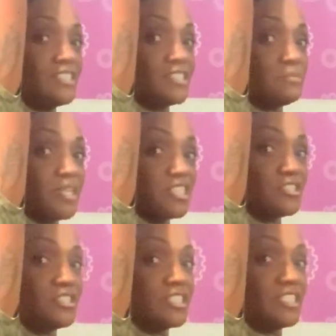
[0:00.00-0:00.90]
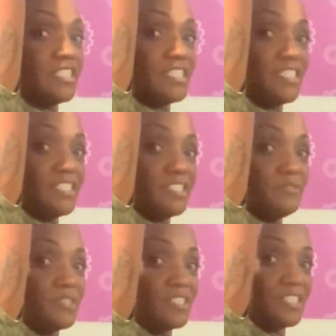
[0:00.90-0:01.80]
you just make sure you're leaned in, and
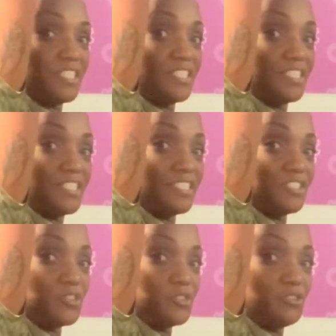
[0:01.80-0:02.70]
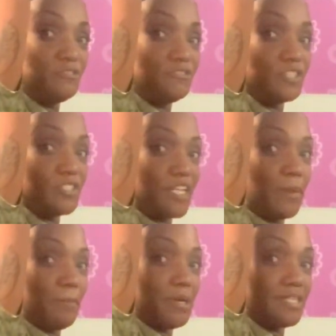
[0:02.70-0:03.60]
you want to lean in until you feel
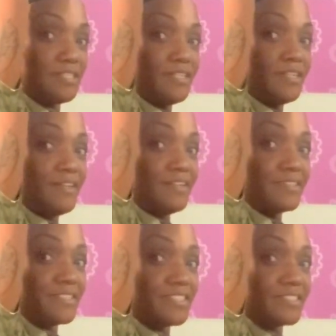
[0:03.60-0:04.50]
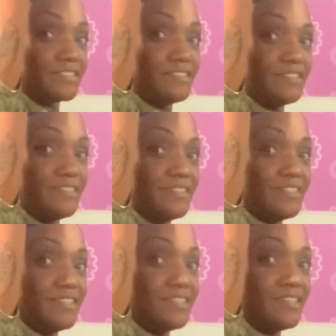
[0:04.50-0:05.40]
that butt. See, look,
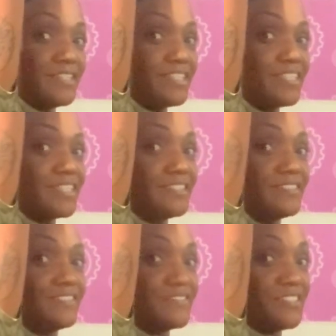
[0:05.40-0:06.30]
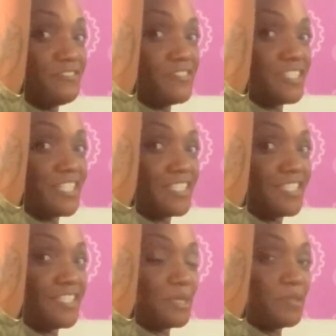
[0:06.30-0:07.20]
there you go. When you feel that
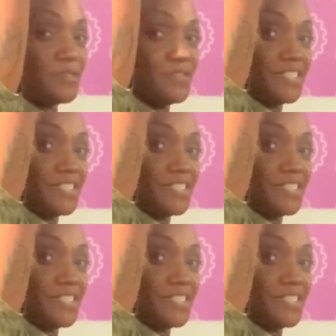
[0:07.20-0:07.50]
thing come on,